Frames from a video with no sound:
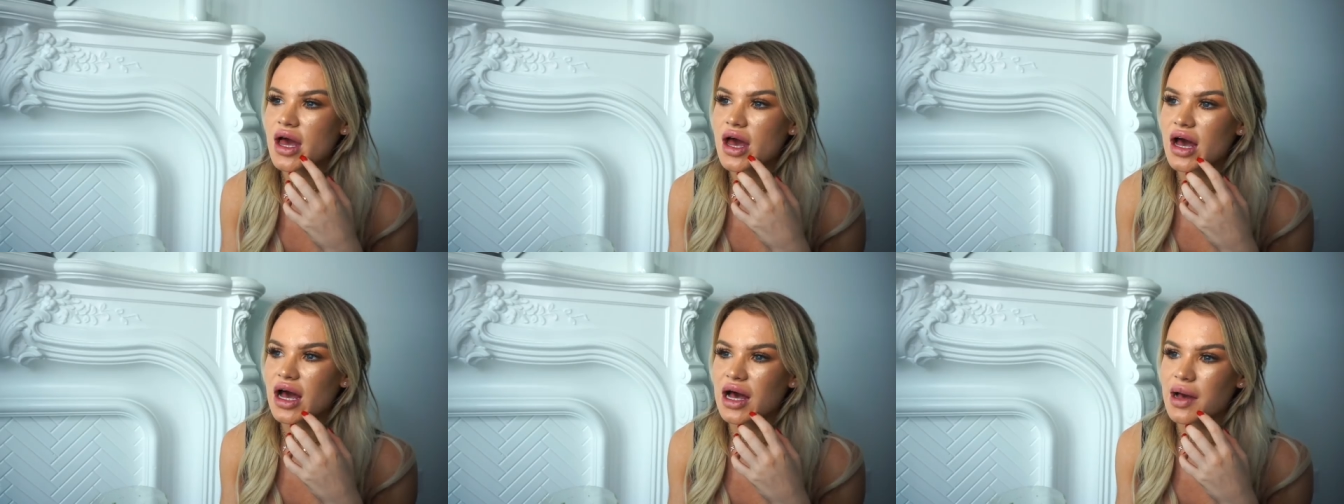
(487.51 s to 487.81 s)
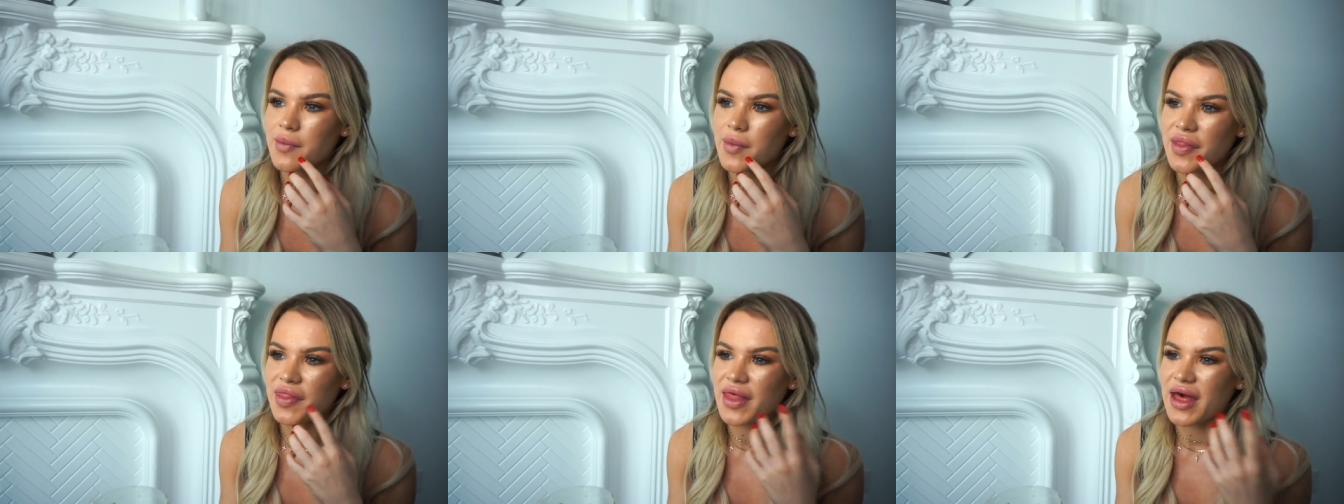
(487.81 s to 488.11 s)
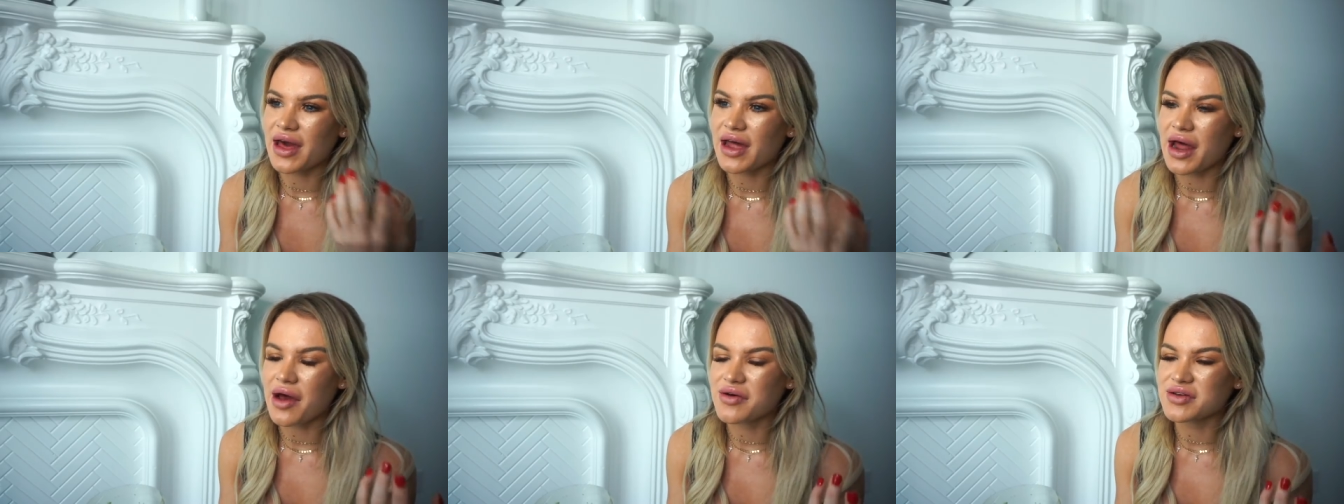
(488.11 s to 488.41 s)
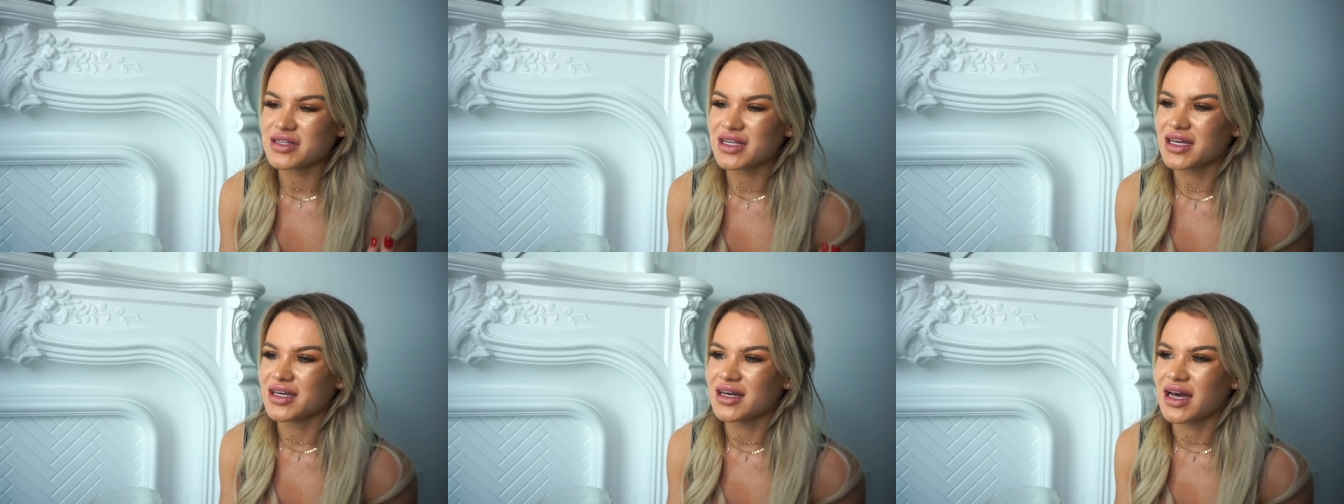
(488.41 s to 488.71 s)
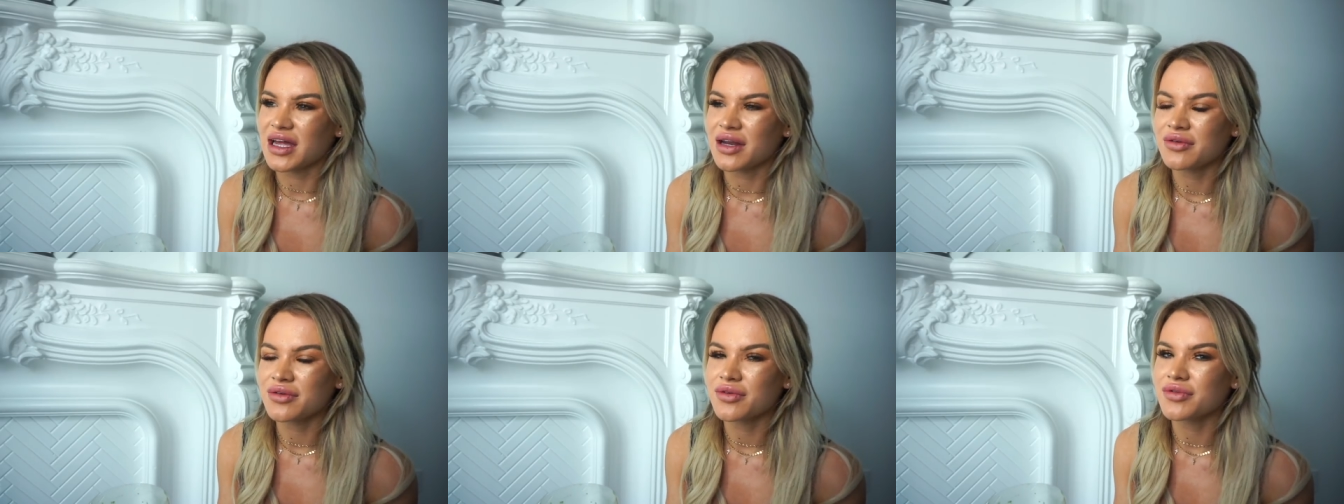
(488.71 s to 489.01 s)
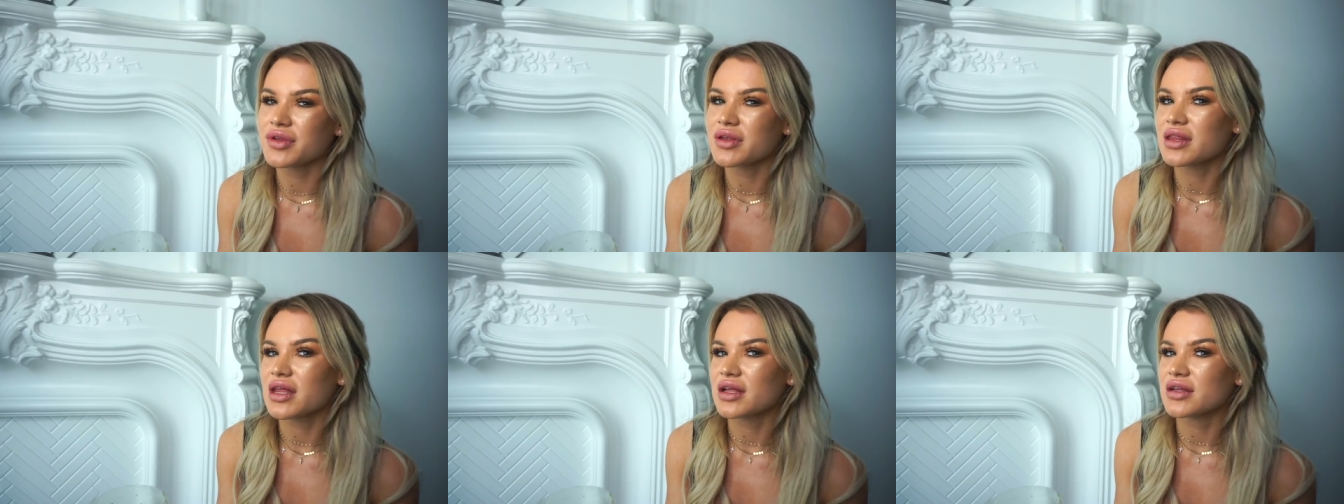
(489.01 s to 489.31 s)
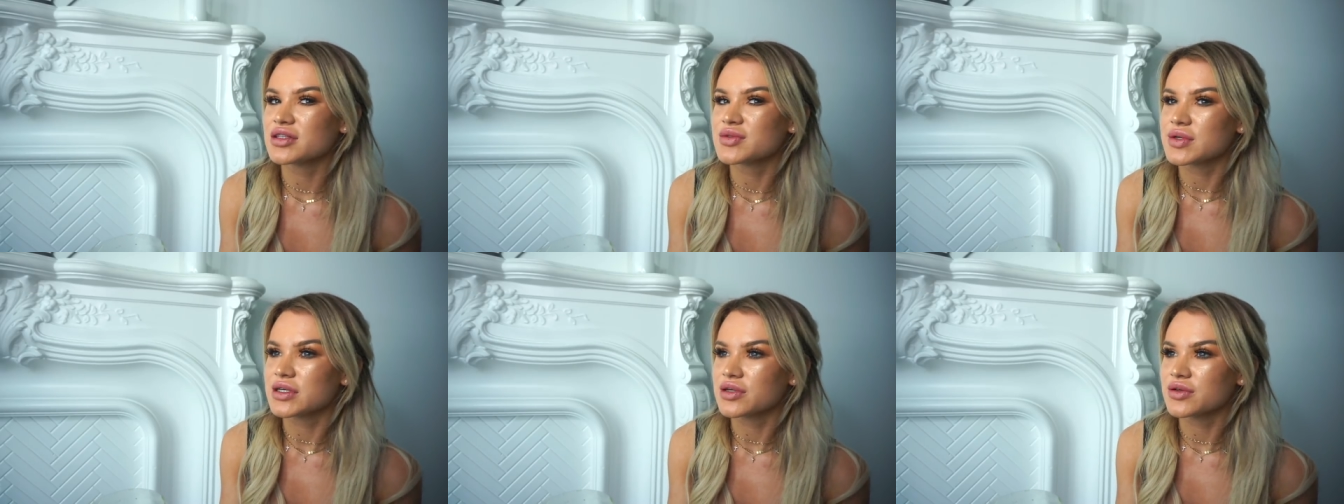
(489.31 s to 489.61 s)
Um, and that I was like, I don't think
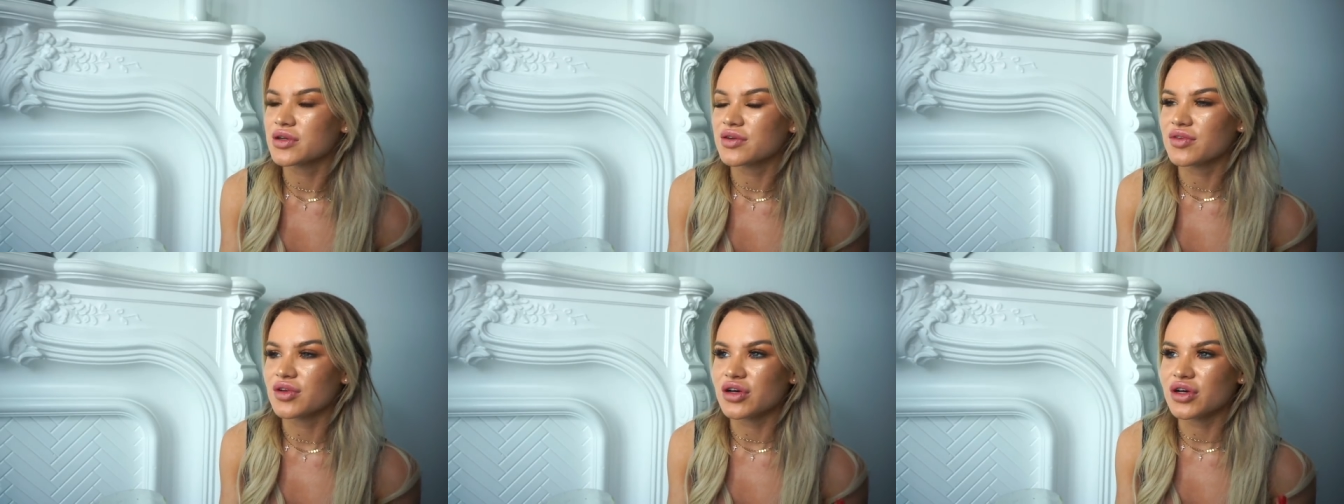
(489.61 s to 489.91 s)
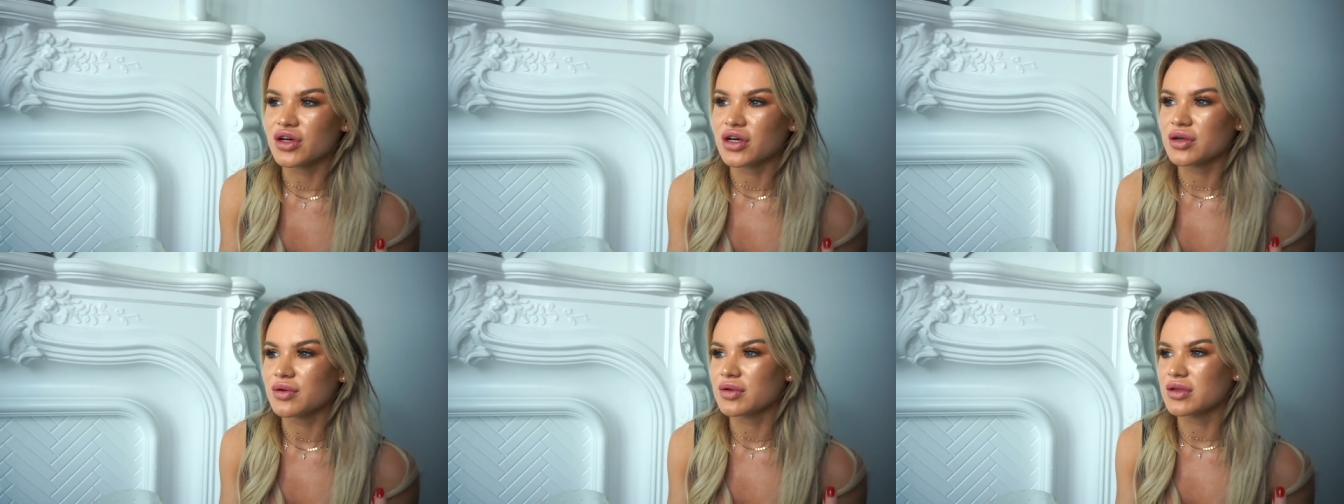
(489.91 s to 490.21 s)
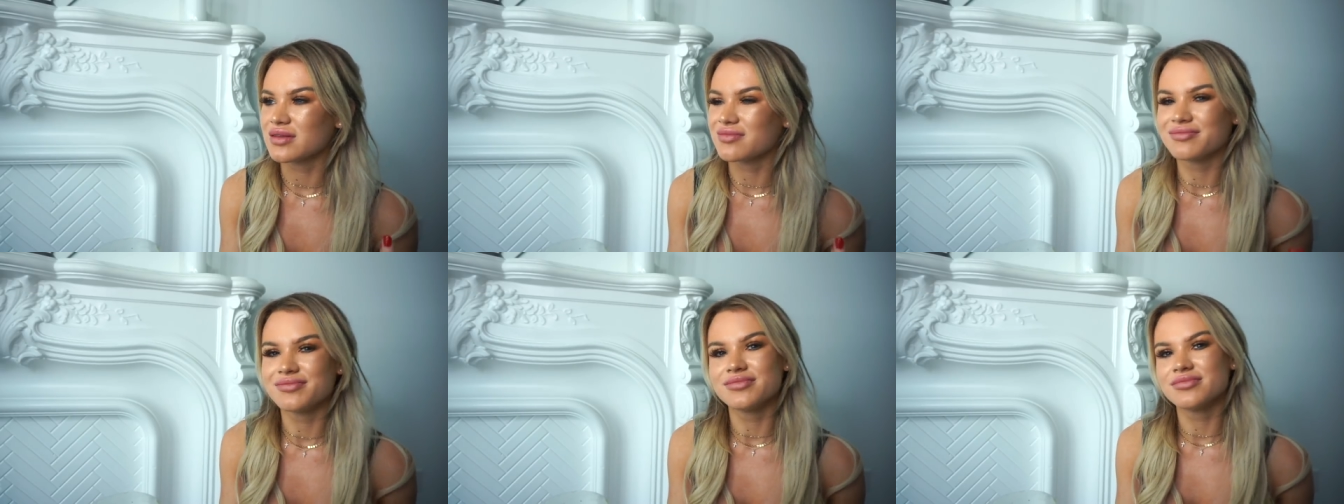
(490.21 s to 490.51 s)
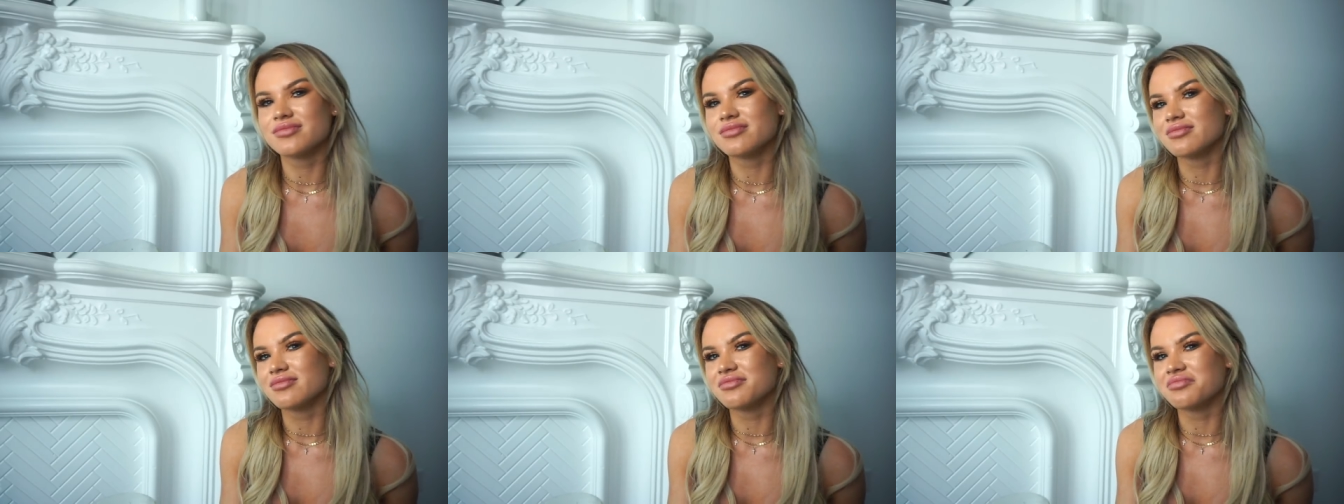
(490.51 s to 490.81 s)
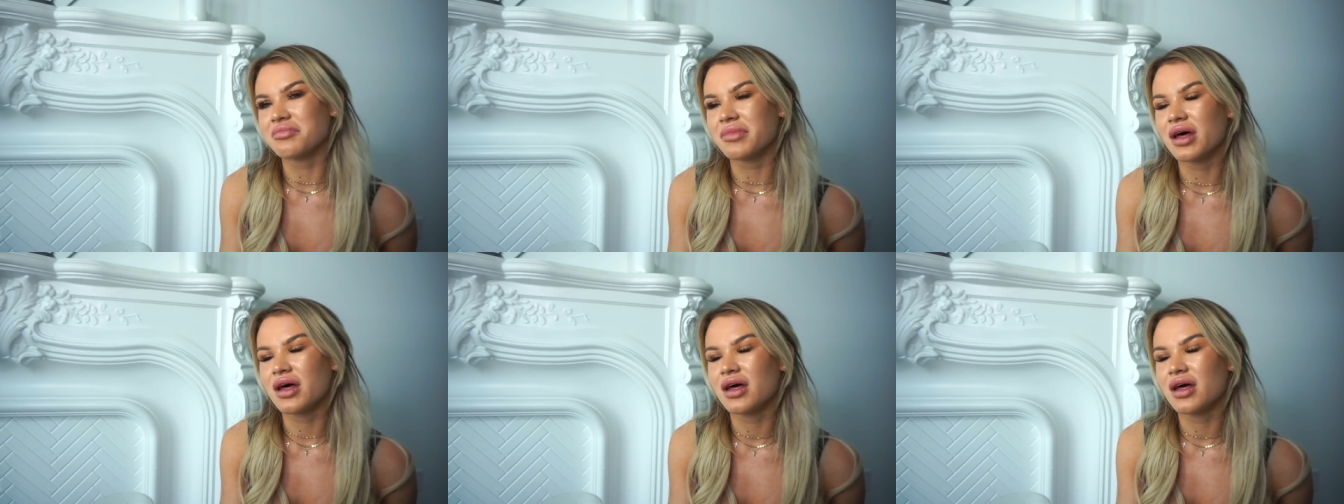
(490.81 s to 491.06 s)
that sweater would have looked good with